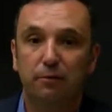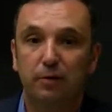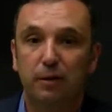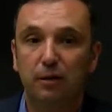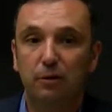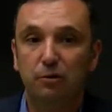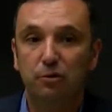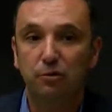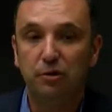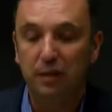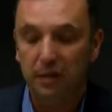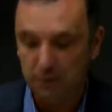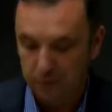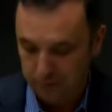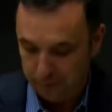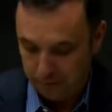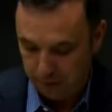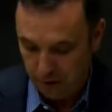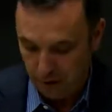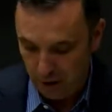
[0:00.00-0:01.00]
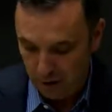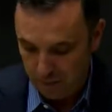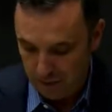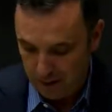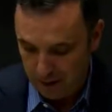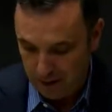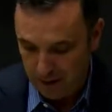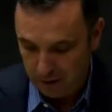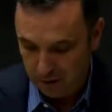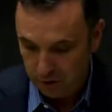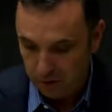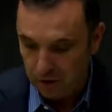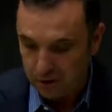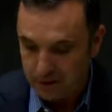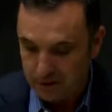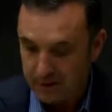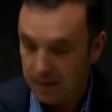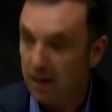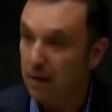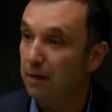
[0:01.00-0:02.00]
including from
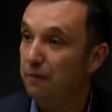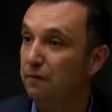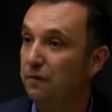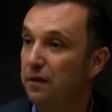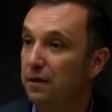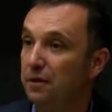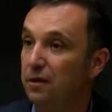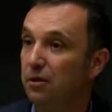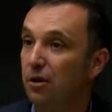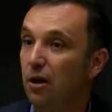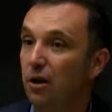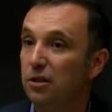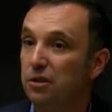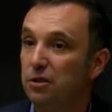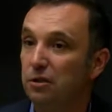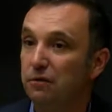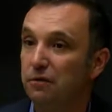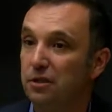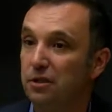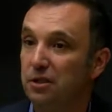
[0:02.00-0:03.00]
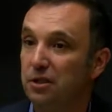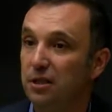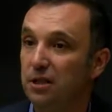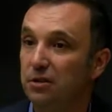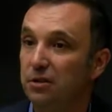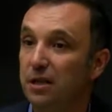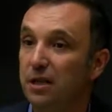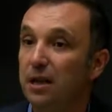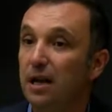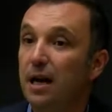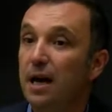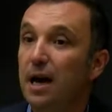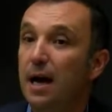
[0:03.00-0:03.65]
Dornsife and the College of Engineering